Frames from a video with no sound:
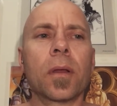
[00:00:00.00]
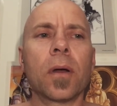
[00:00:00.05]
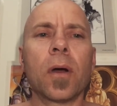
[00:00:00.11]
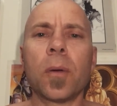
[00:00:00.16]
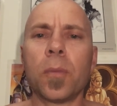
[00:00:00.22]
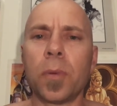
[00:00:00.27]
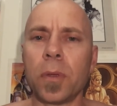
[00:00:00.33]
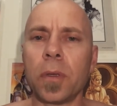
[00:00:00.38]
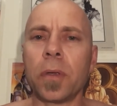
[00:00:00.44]
I
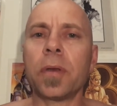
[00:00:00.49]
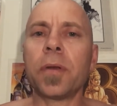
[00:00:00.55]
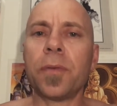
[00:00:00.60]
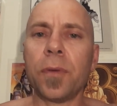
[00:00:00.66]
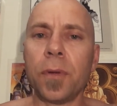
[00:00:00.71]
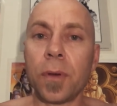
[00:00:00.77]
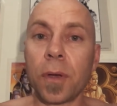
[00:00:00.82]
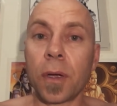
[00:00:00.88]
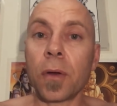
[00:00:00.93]

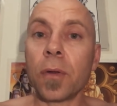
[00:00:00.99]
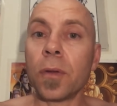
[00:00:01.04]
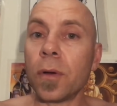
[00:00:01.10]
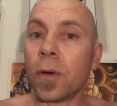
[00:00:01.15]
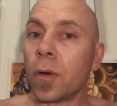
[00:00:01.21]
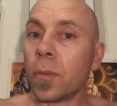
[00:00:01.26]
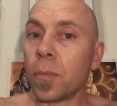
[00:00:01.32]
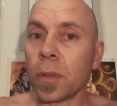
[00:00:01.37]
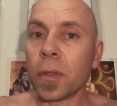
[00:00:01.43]
believe you know that
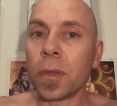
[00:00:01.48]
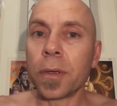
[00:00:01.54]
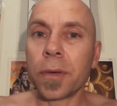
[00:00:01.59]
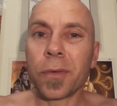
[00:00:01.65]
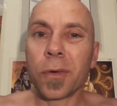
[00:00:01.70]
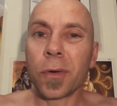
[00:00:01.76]
I believe,